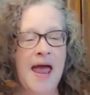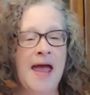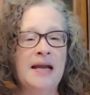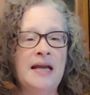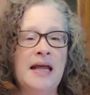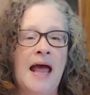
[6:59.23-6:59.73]

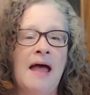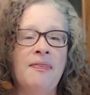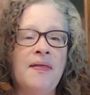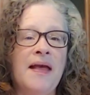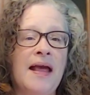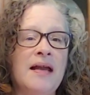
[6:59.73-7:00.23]
And at
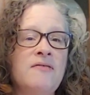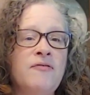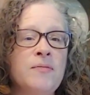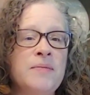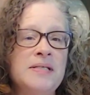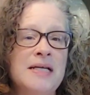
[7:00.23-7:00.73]
the end of
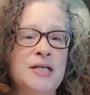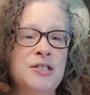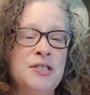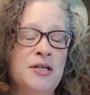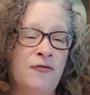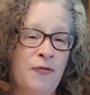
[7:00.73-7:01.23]

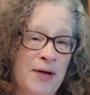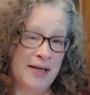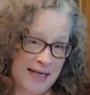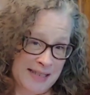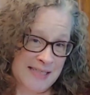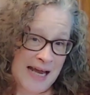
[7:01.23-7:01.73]
fermentation, if
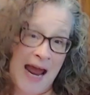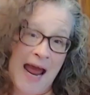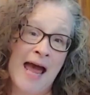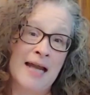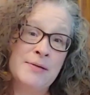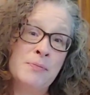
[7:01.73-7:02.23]
need to
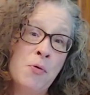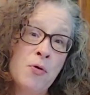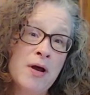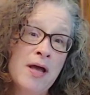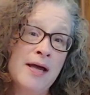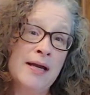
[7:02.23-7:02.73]
add
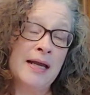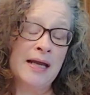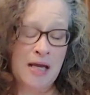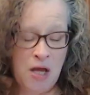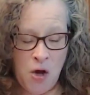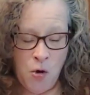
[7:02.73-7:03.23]
more
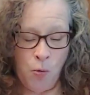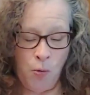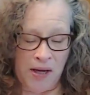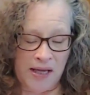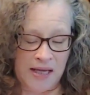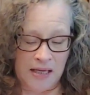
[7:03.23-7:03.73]
honey,
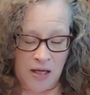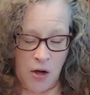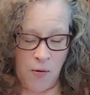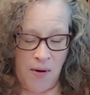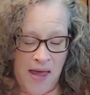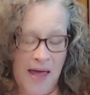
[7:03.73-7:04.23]
we can
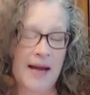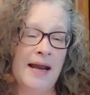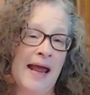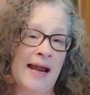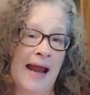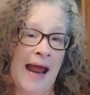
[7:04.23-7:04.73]
go ahead
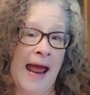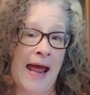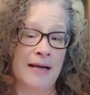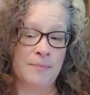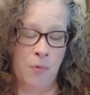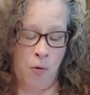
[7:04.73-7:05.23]
and
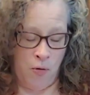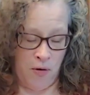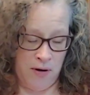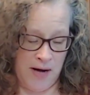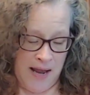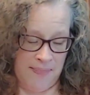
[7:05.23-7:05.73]
add
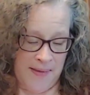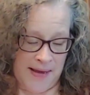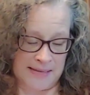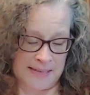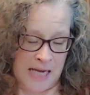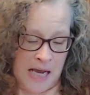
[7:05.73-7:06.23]
more at
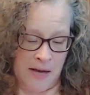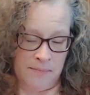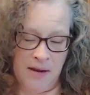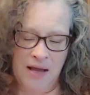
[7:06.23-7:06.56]
that time.